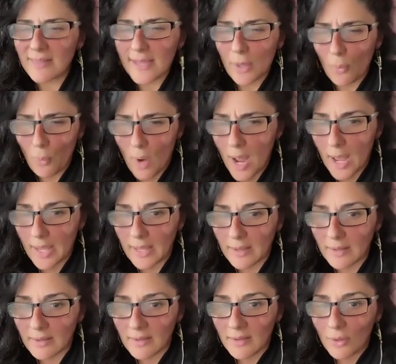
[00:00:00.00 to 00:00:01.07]
Like,
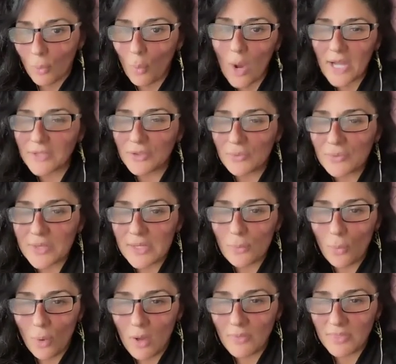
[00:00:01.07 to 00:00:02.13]
why? Why don't they
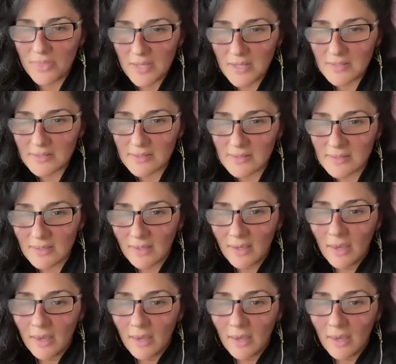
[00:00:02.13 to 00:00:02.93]
want this?